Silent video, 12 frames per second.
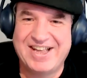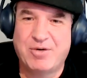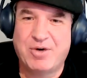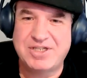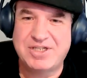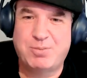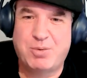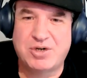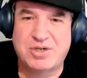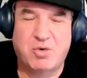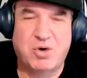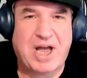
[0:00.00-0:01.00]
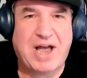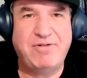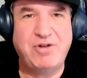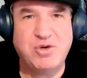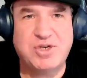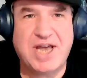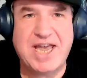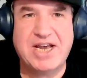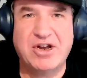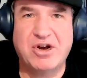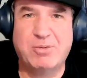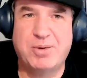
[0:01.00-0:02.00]
What sport? Have you
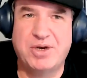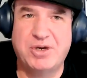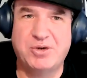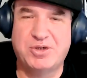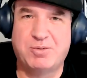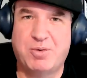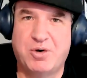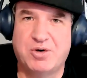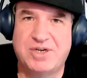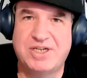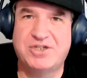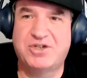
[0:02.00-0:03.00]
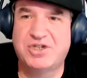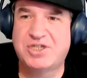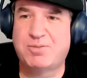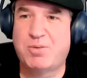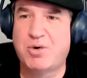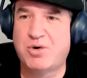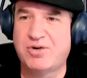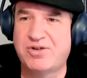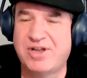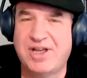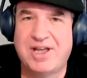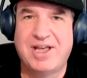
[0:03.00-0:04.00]
taken up a new sport? Is there a sport
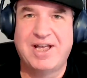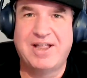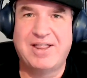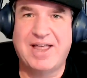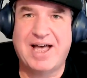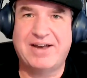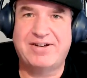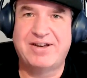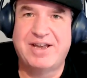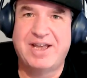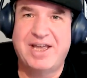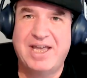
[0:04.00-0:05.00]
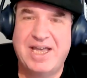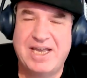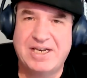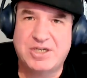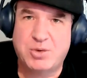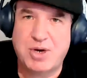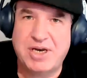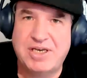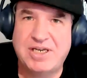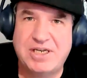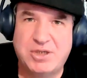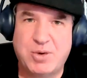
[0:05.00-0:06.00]
that in
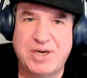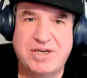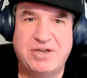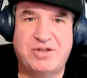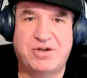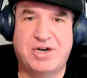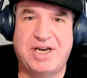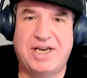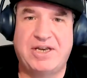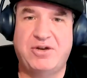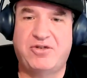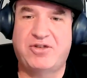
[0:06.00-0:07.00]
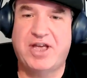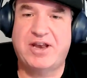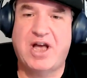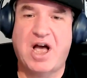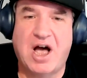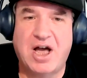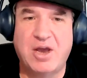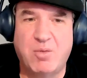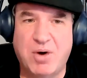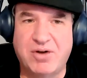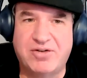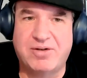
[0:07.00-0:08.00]
2023 you said, I
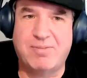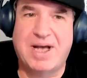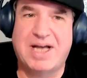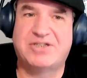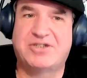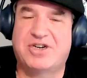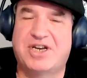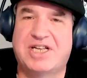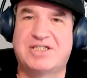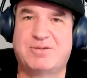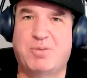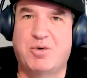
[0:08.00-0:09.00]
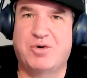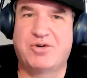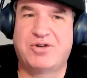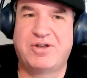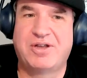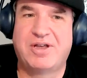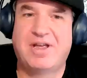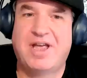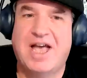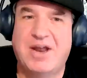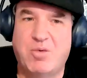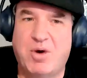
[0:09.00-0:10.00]
want to master that sport?
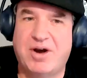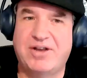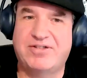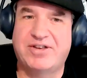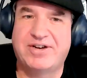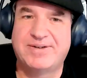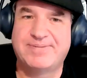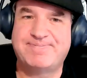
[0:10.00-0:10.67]
And what is it?